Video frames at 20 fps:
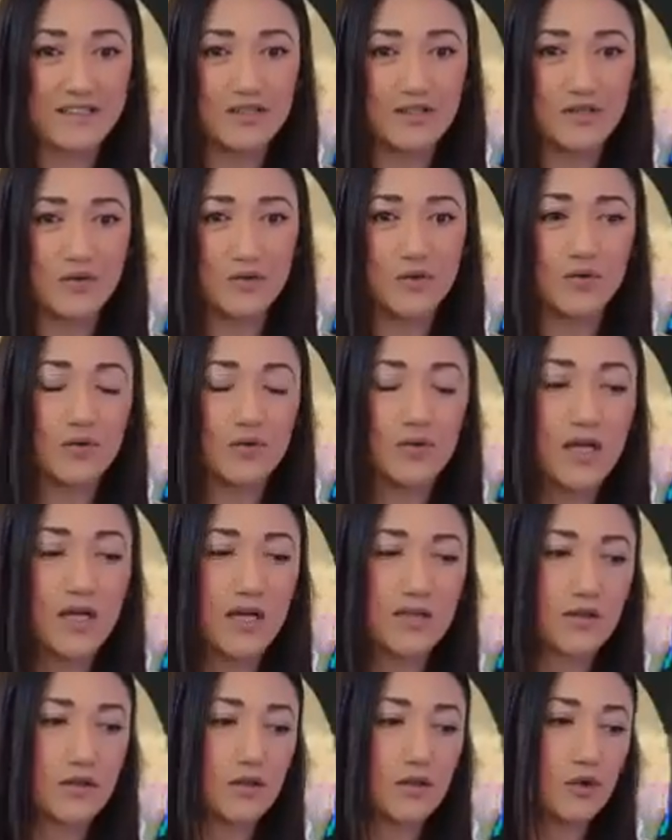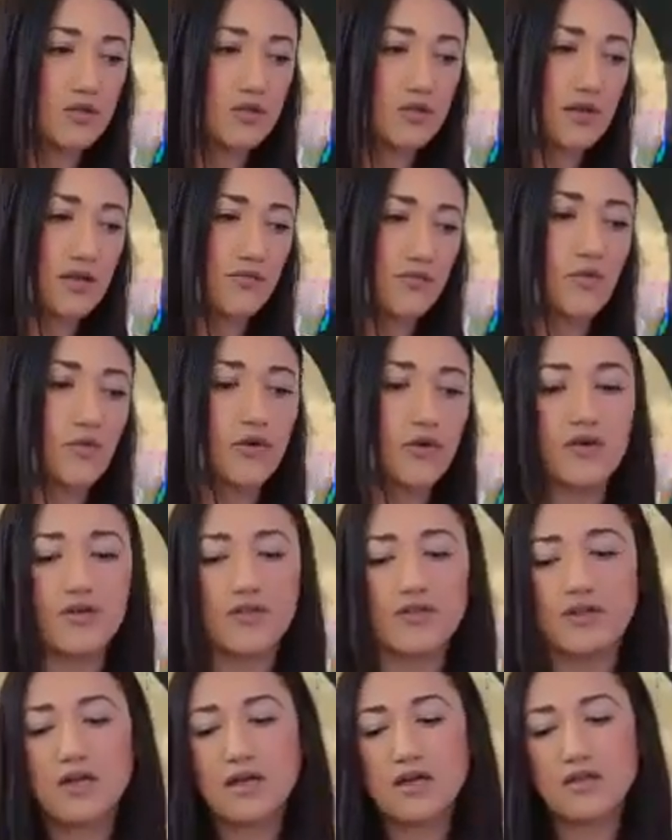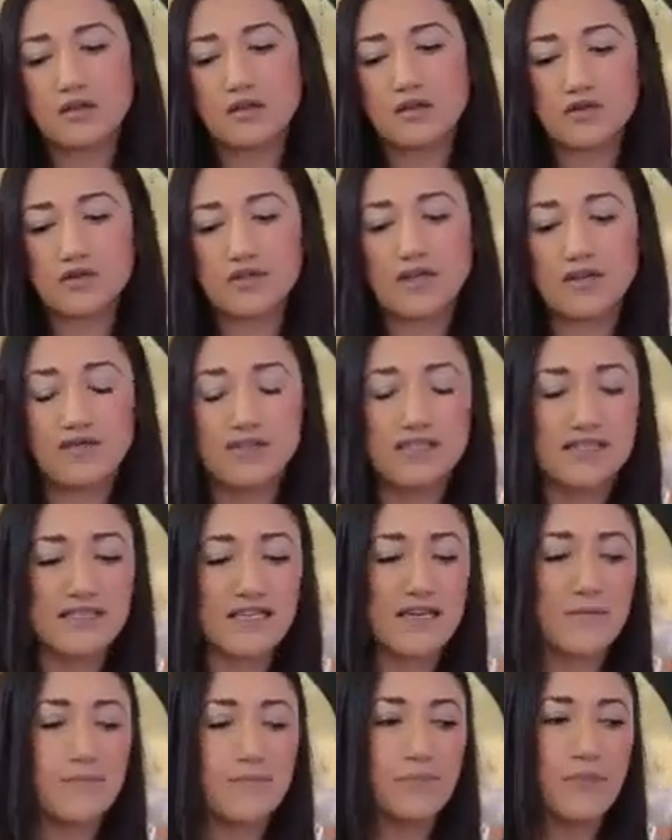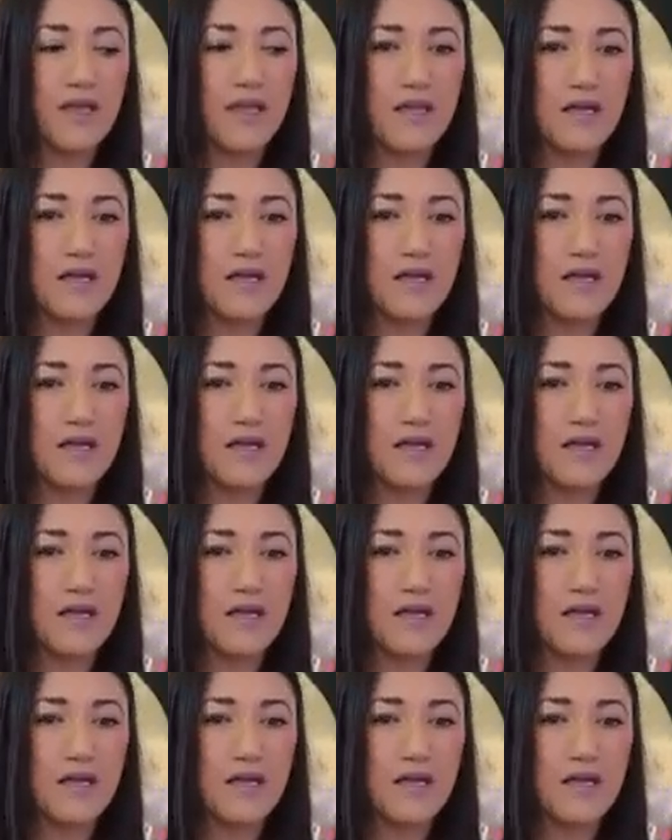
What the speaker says: The low self worth, the low self esteem,